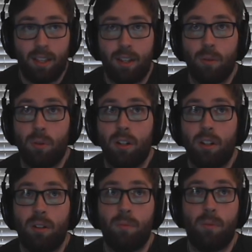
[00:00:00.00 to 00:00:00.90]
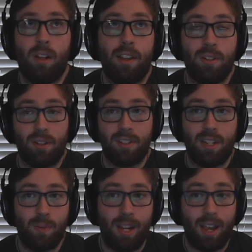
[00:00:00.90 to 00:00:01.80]
There were, as you can
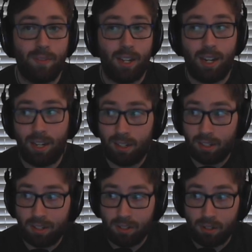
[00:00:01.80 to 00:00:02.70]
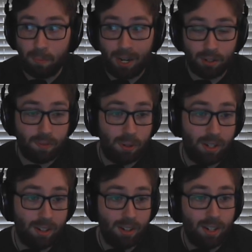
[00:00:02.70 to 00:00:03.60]
see, we have a new microphone
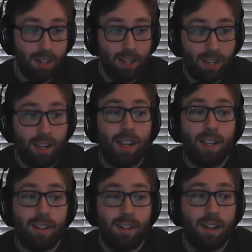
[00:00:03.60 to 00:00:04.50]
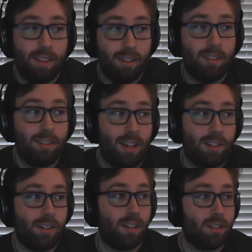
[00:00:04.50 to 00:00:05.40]
here, and this is
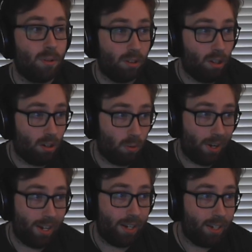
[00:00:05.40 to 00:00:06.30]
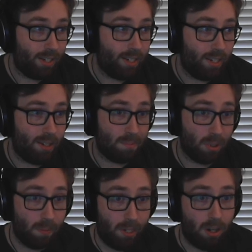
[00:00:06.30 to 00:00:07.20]
actually going to go a long way in
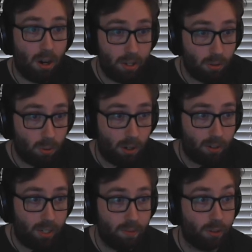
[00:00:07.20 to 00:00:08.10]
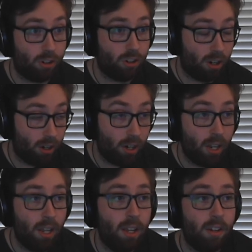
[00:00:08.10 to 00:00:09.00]
improving audio quality for sure.
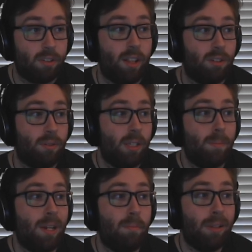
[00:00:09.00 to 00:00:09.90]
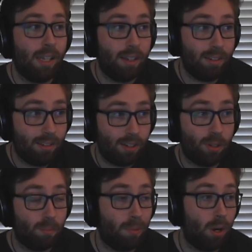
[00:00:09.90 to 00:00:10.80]
So that's a really big plus,
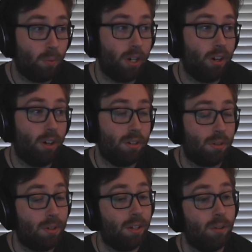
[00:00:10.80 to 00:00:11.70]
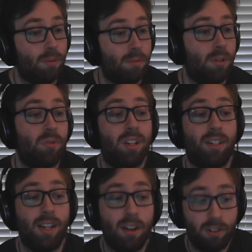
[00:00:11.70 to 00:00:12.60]
but we are also dealing with some new
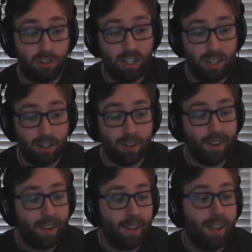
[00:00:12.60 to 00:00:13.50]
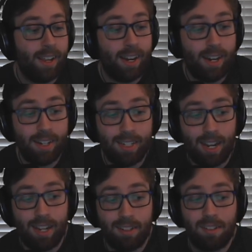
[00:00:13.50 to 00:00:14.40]
technology here, and
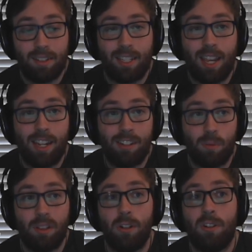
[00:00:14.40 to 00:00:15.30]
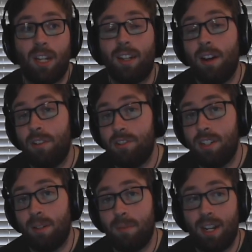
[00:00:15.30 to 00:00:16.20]
as is the case with new technology,
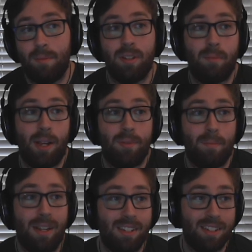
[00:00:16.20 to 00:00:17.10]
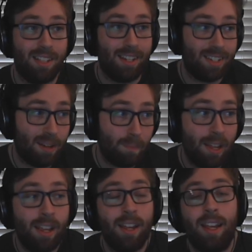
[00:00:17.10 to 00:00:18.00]
sometimes it messes things up,
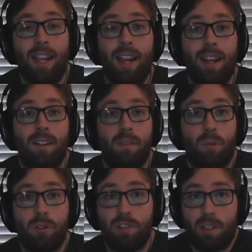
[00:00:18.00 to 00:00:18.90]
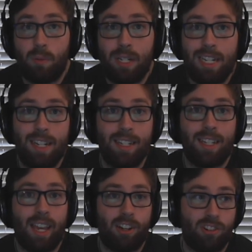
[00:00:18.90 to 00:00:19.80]
and unfortunately we didn't
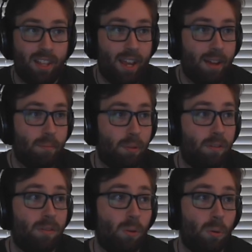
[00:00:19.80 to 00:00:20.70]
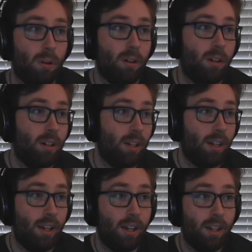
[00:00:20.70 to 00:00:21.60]
catch that before
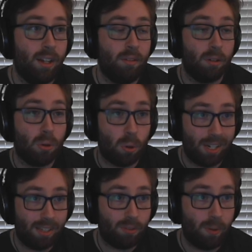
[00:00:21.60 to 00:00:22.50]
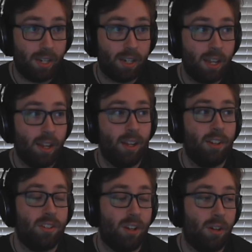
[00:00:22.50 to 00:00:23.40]
recording this week,
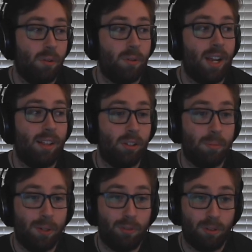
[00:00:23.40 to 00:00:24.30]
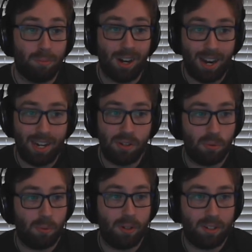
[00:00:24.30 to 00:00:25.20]
so got a little bit of surprise
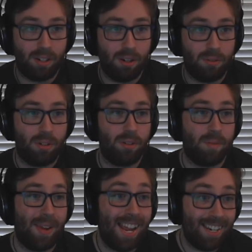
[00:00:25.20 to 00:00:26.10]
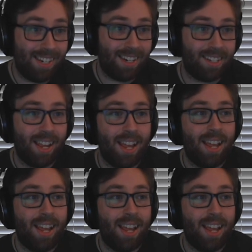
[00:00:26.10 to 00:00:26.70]
when we went to go do some editing.